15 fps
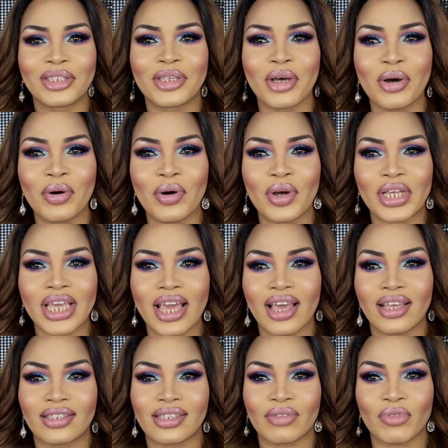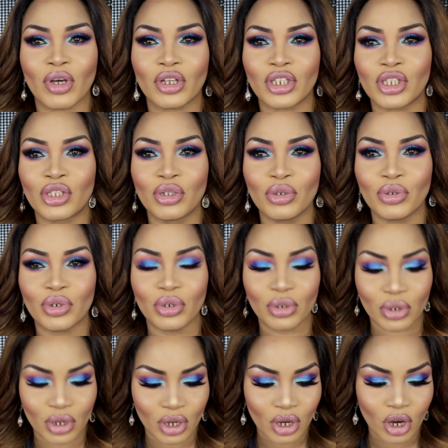So yes, I've got this nude
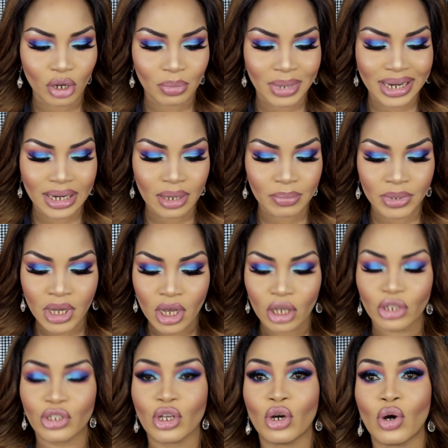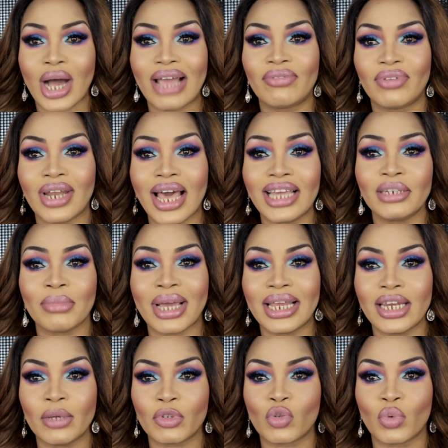look on my lips. So I've lined my
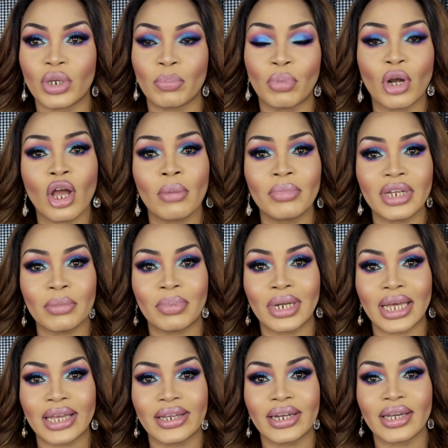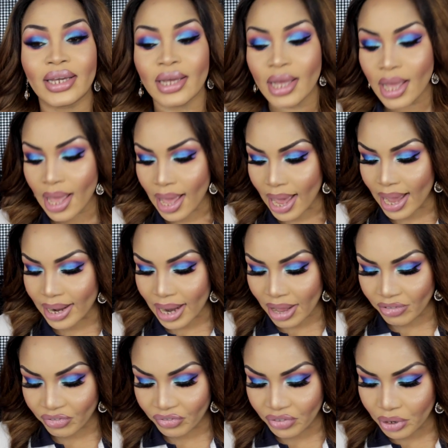lips with Plum Lip Liner and
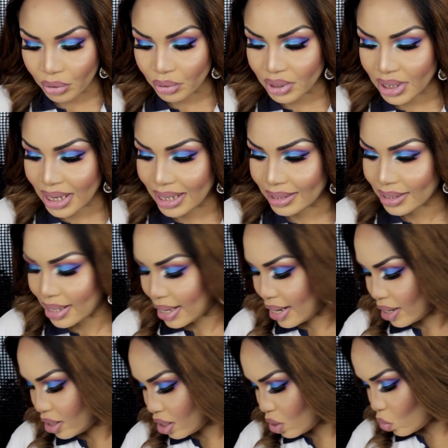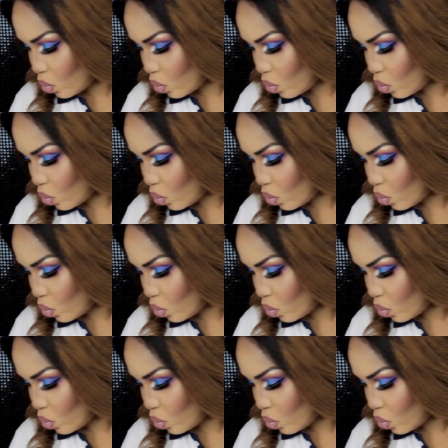I filled it in